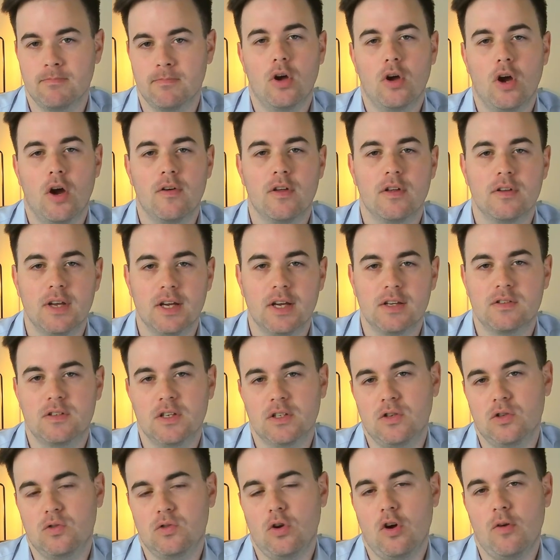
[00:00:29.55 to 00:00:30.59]
Over the next 6
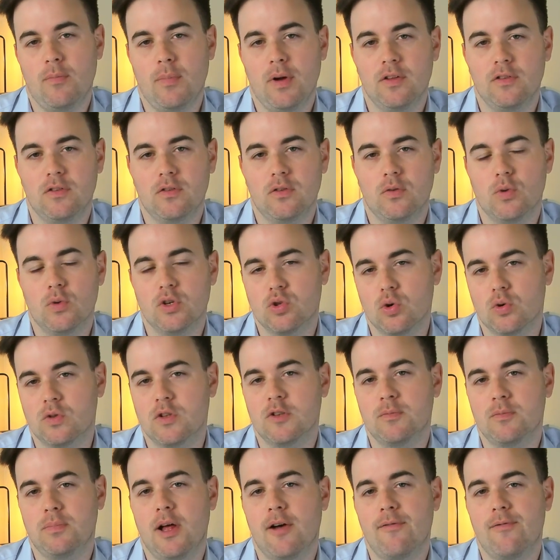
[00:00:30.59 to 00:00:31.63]
to 12 months, we took this
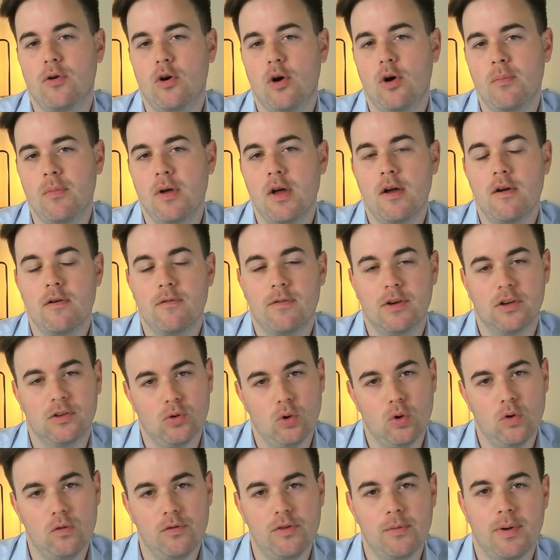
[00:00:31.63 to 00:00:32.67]
platform, fixed
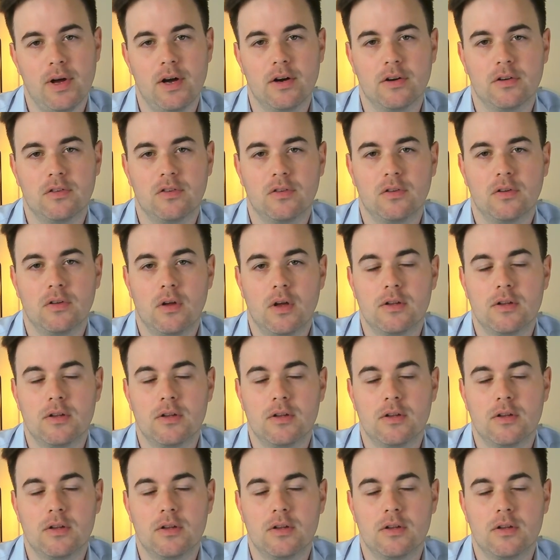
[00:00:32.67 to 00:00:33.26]
all of the bugs,